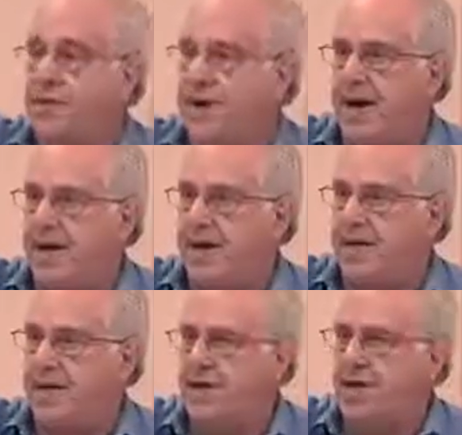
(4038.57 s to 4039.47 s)
to buy a
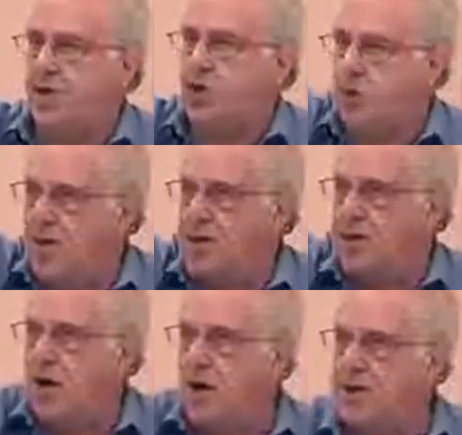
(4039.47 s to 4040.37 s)
Honda, you went
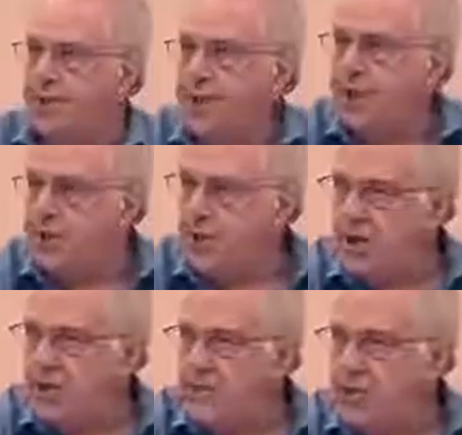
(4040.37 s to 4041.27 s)
to a Honda dealer, you
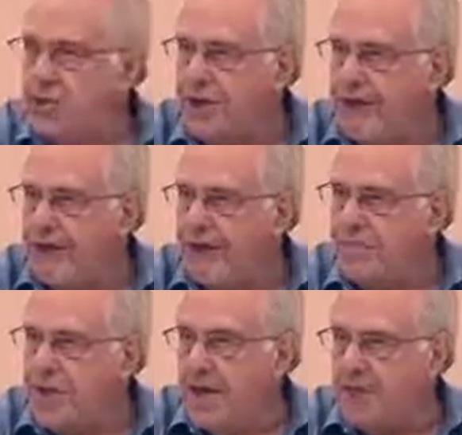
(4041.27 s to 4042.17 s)
gave them your name,
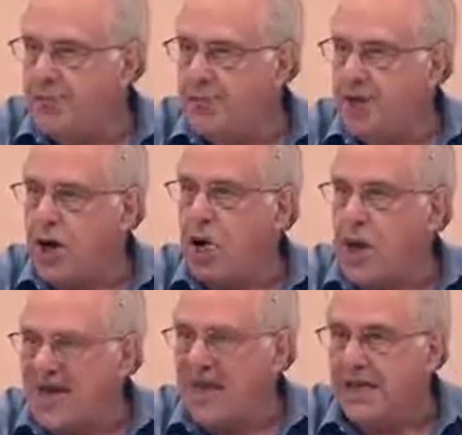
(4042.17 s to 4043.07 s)
and you were put on a
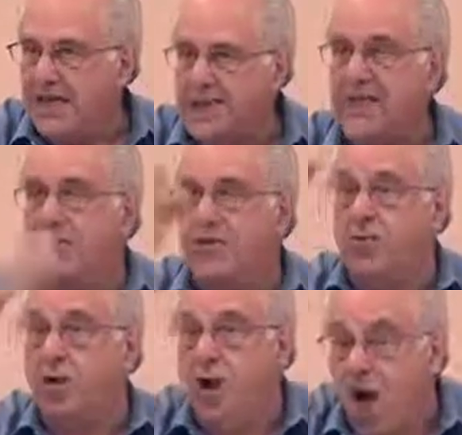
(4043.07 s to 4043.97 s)
waiting list, and if you
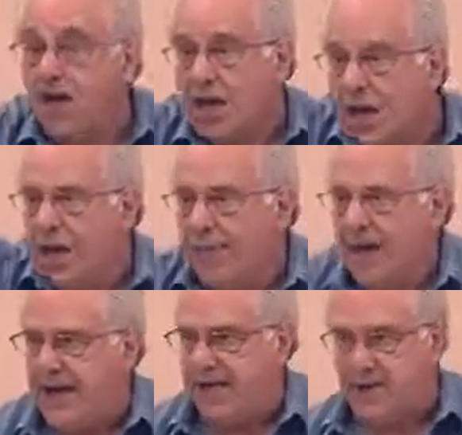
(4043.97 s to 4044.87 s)
were lucky,
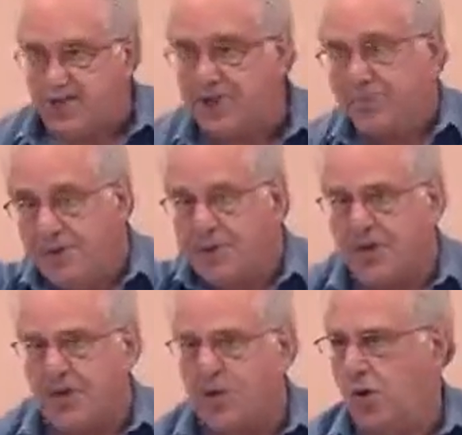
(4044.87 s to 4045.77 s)
by next Christmas,
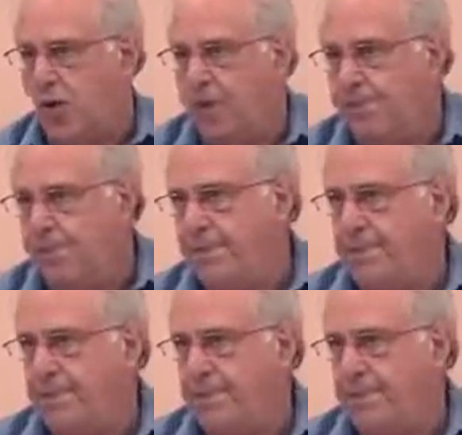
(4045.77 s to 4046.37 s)
they'd call you up.